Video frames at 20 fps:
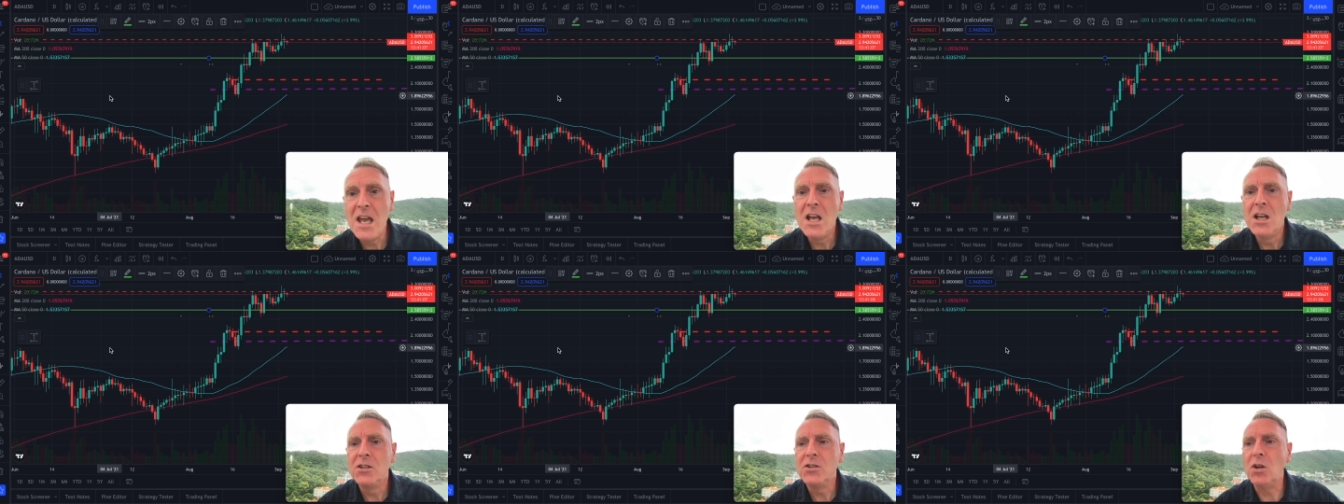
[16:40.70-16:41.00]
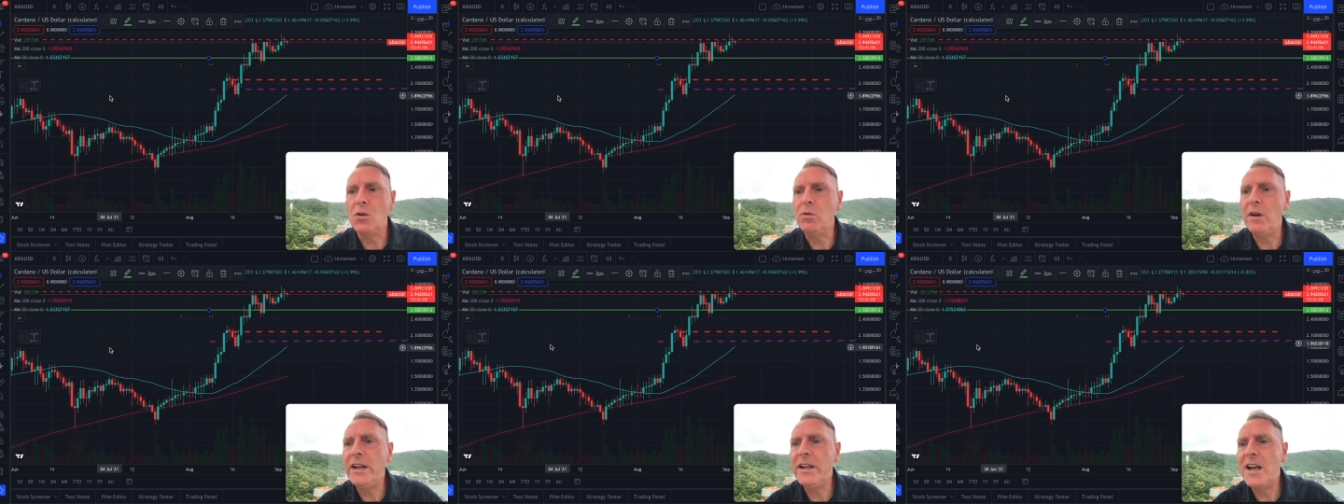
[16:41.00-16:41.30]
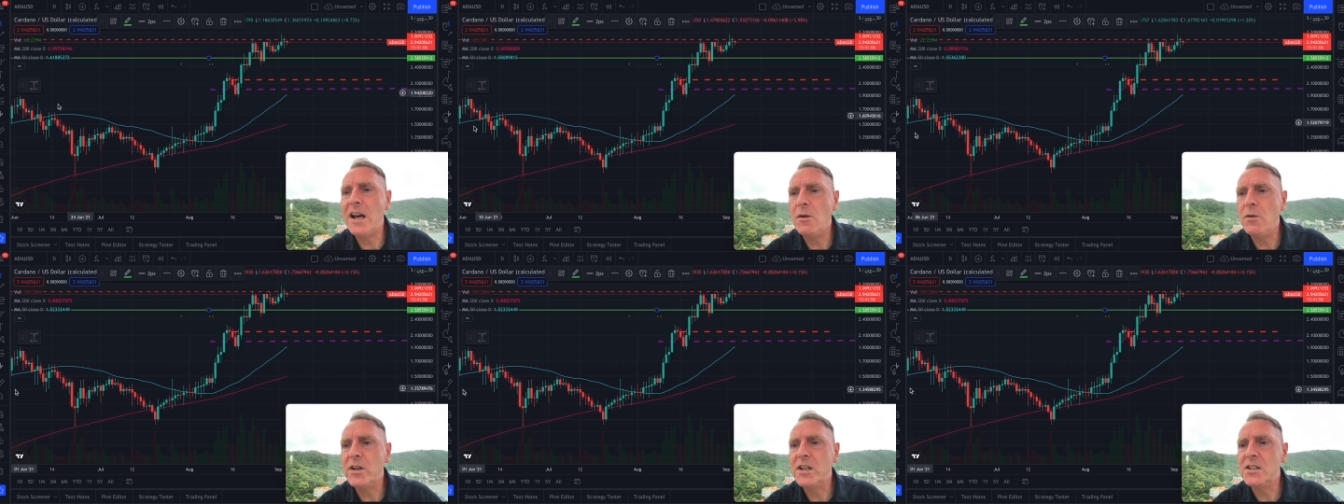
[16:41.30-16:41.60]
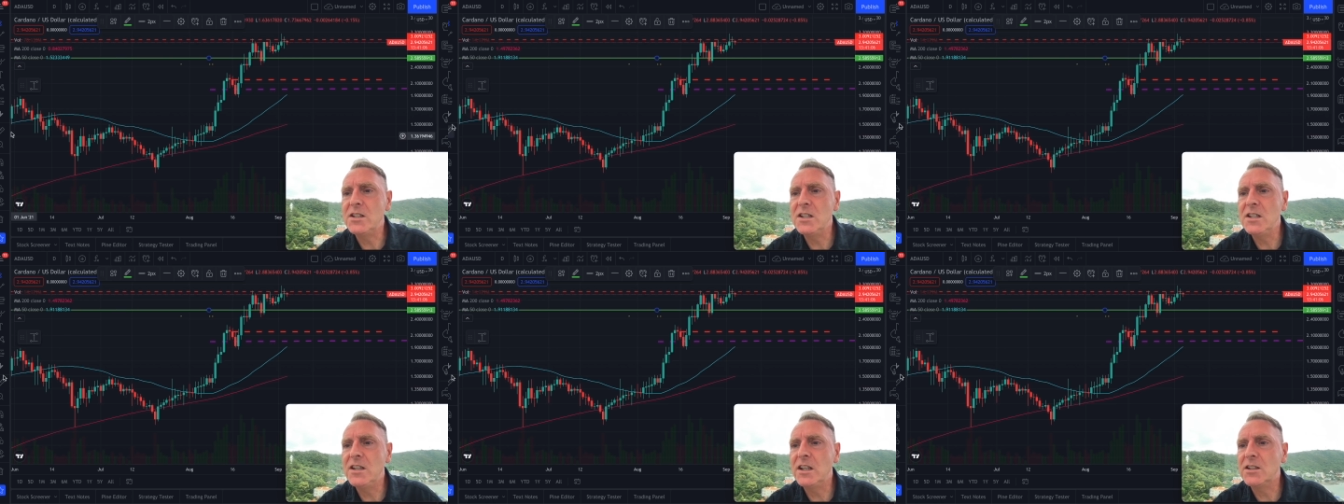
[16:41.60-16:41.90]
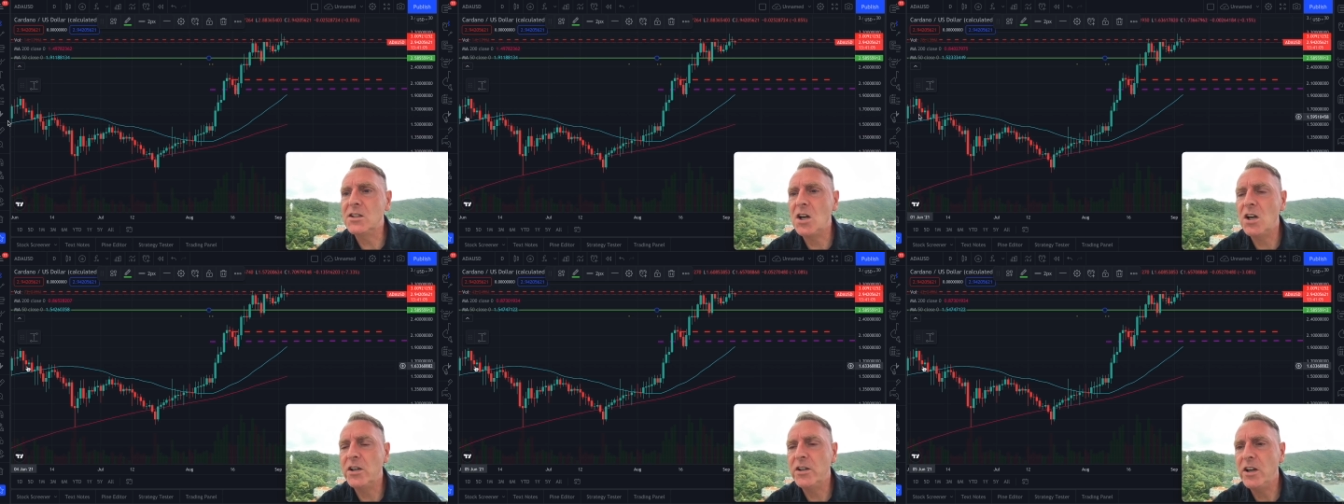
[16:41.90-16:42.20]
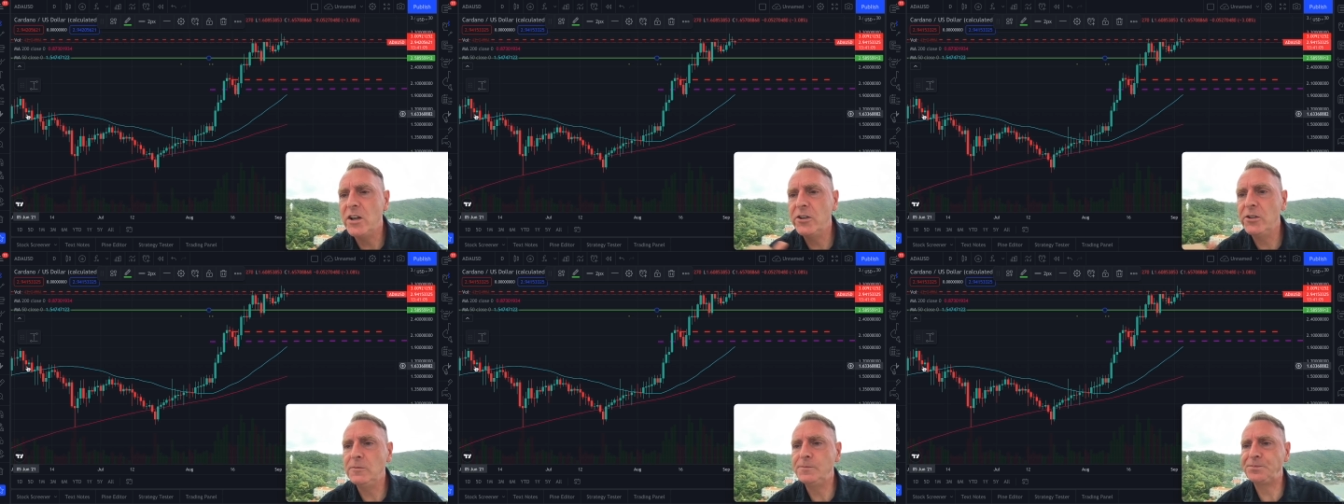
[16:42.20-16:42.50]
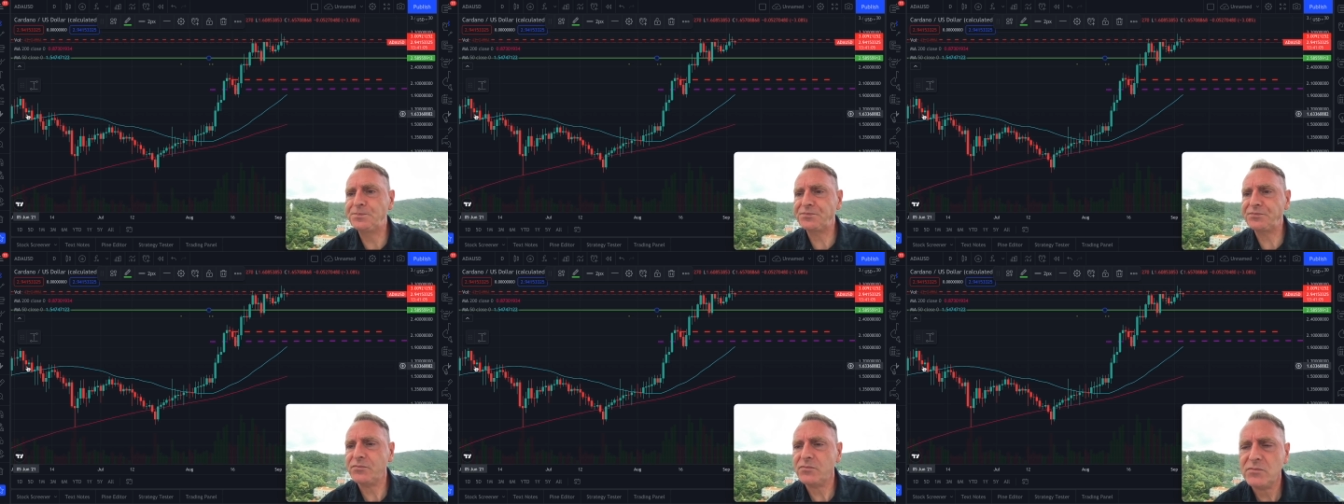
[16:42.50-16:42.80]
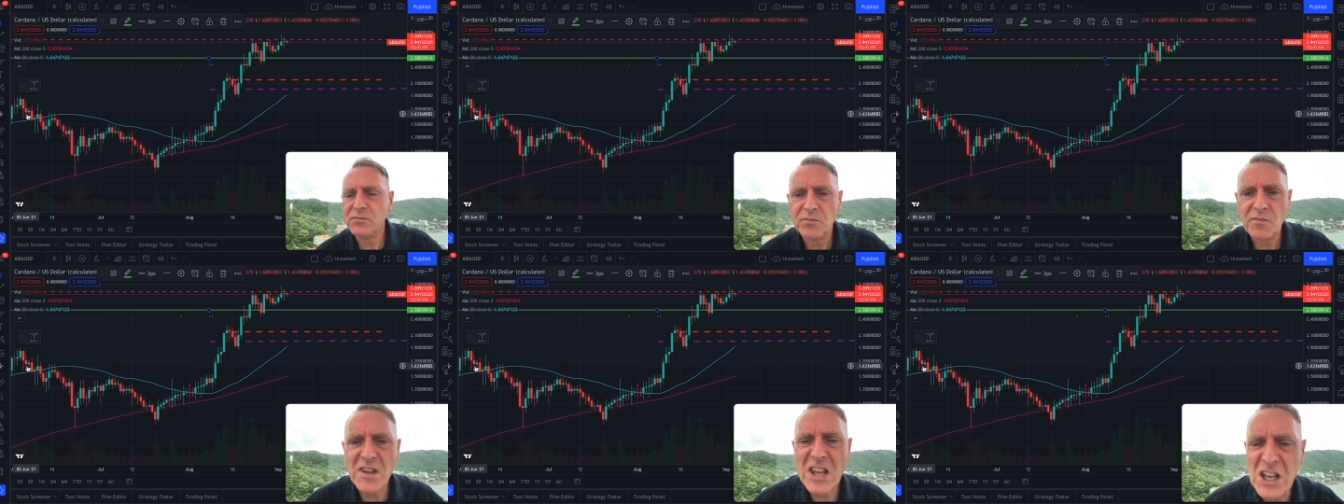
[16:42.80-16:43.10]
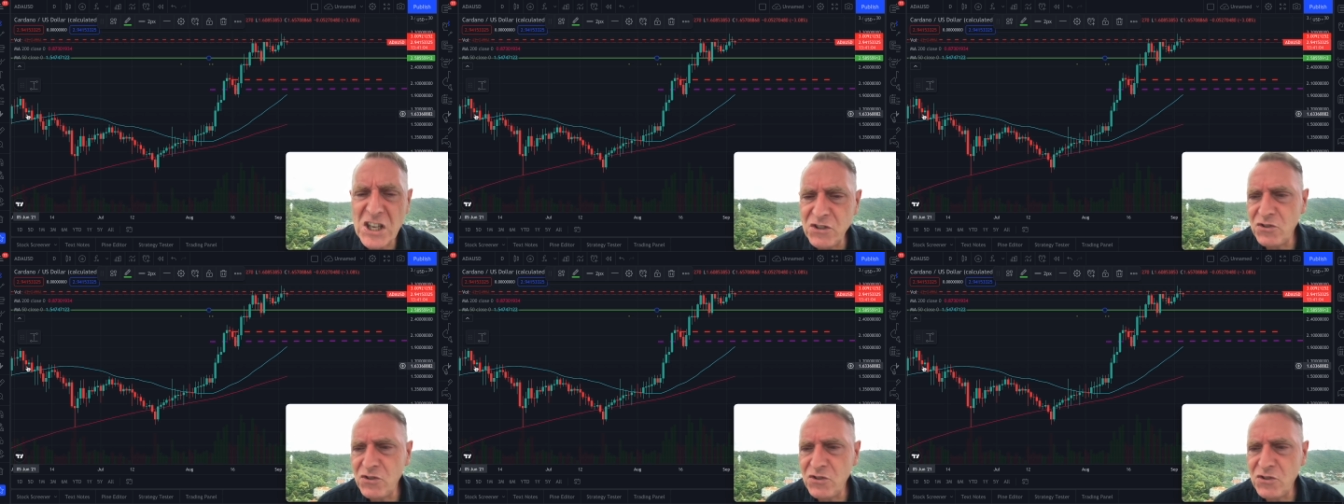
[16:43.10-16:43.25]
So right now we can see that Cardano is